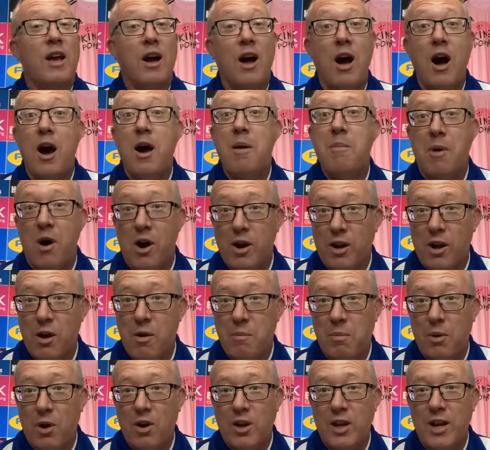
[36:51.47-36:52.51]
I might go
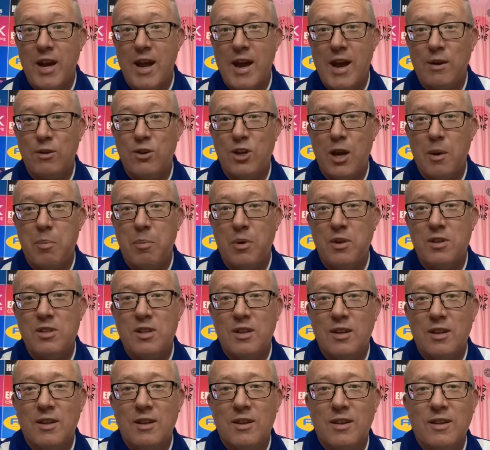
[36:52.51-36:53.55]
and block you now,
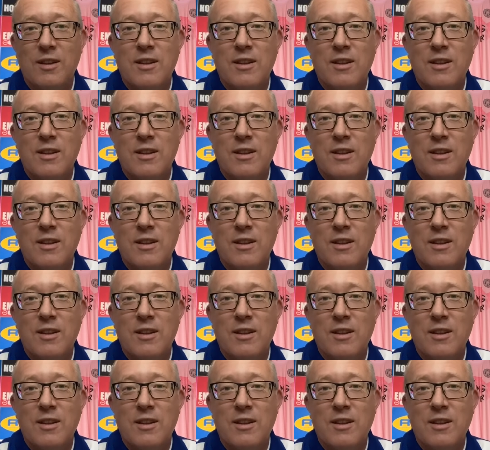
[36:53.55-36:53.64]
Chappers.